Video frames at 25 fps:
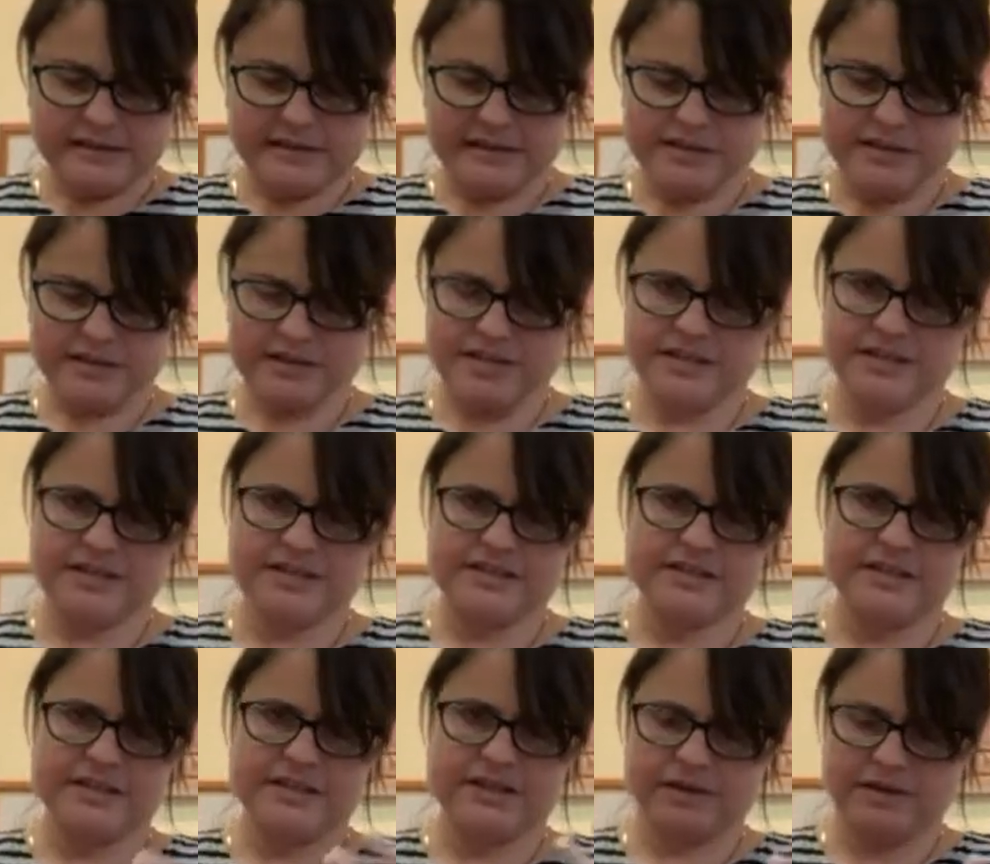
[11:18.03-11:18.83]
to
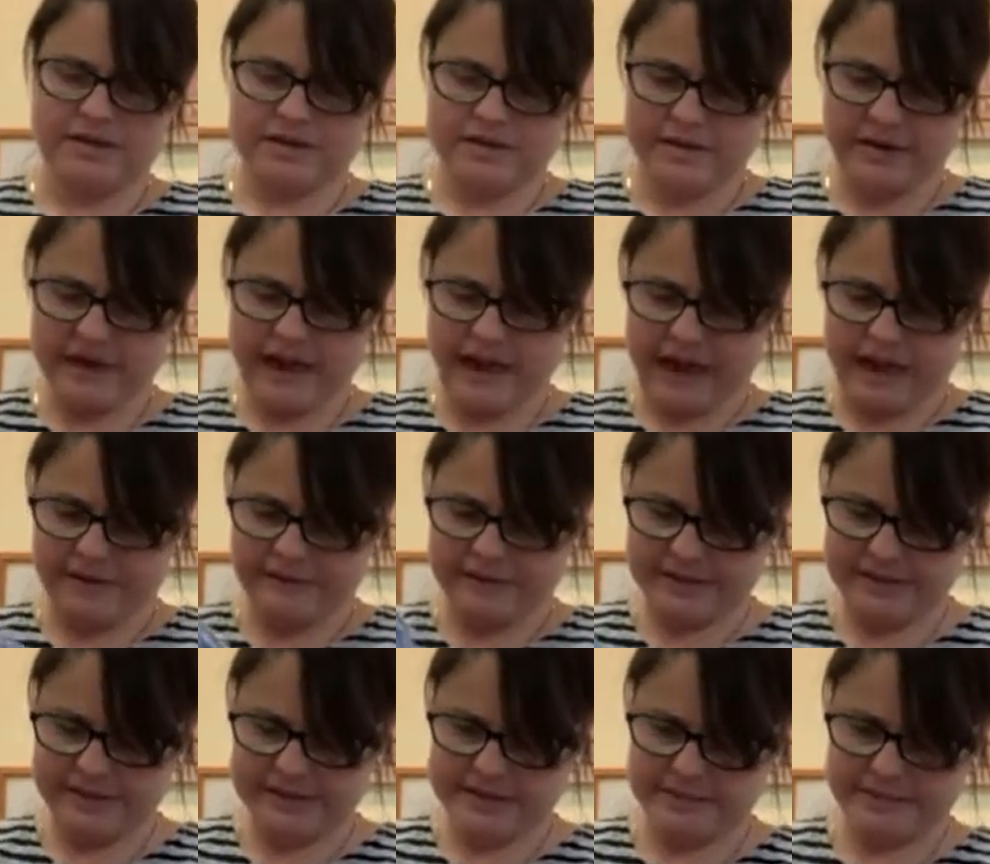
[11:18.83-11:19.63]
just, you know, have
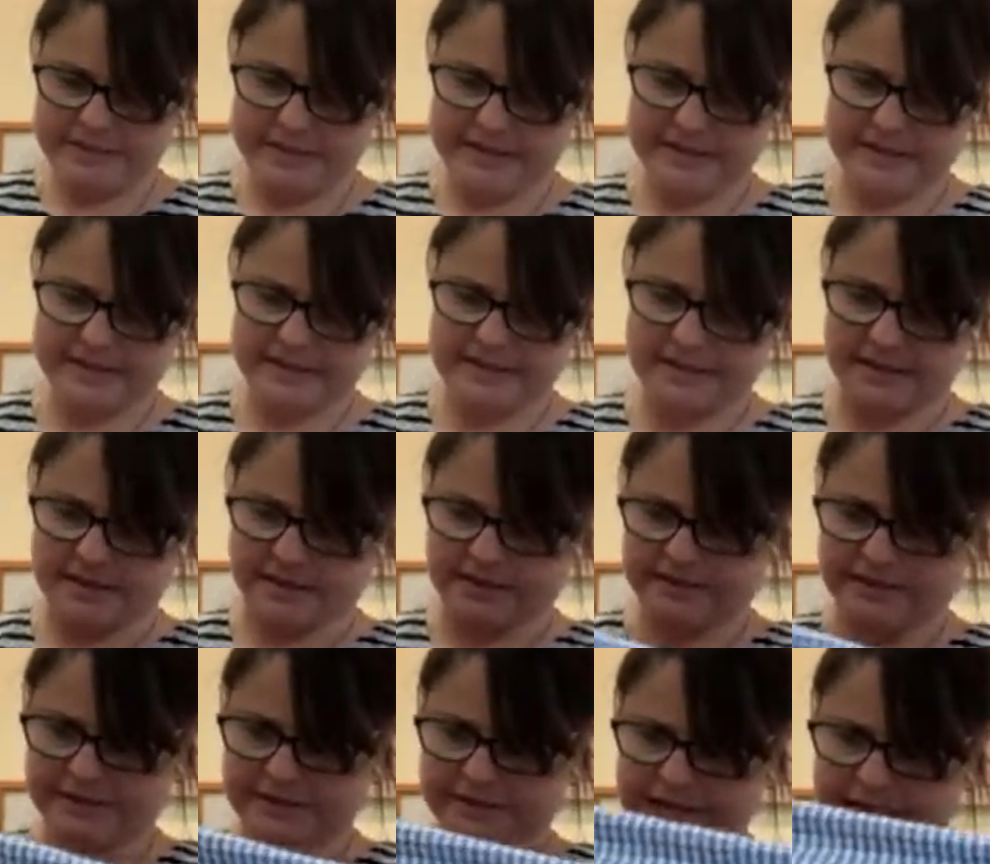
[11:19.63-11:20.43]
it to make stuff.